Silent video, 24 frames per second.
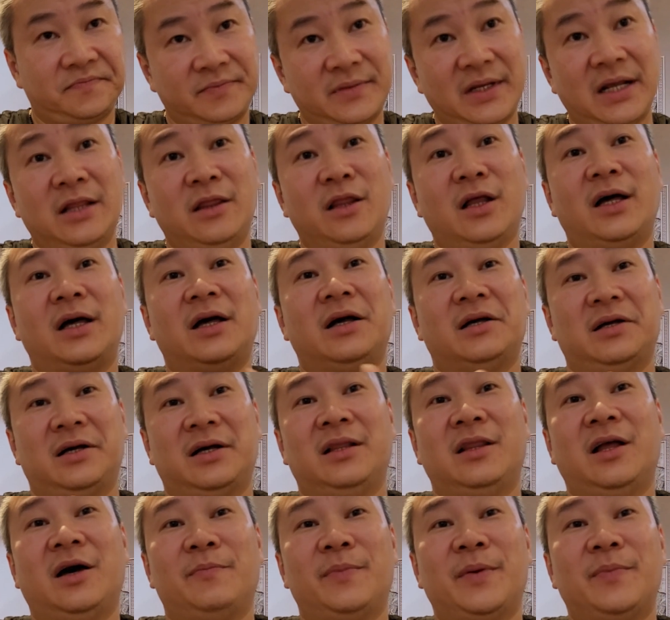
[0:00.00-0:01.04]
a lot
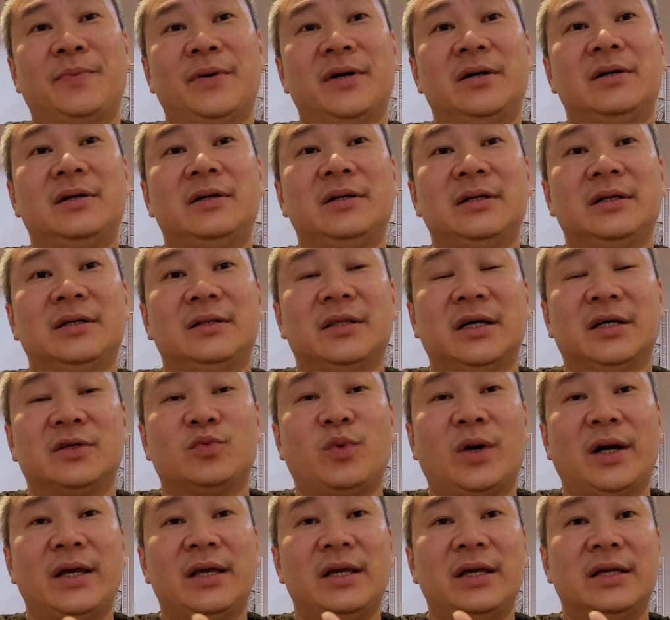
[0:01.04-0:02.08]
of people, that's
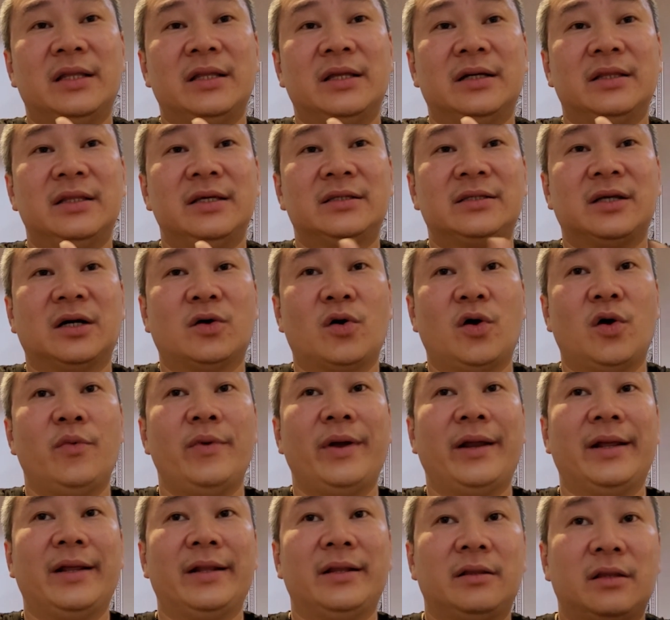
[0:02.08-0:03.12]
why in this
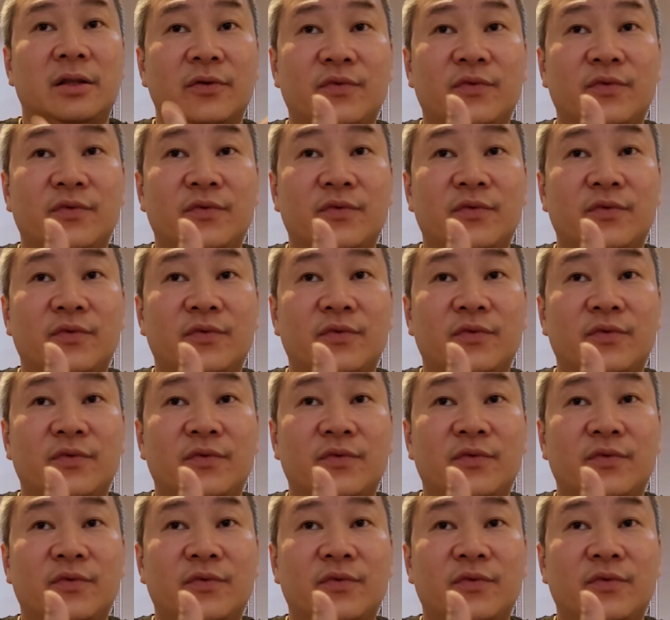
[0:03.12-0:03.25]
COVID,